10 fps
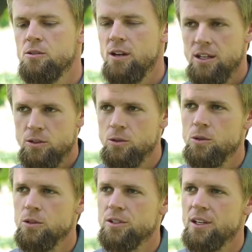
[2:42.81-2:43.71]
great
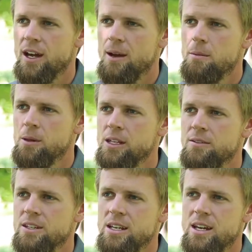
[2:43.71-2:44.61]
tools that I
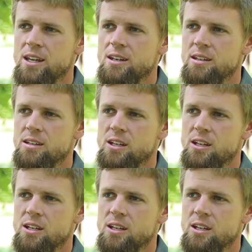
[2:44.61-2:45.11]
believe in the end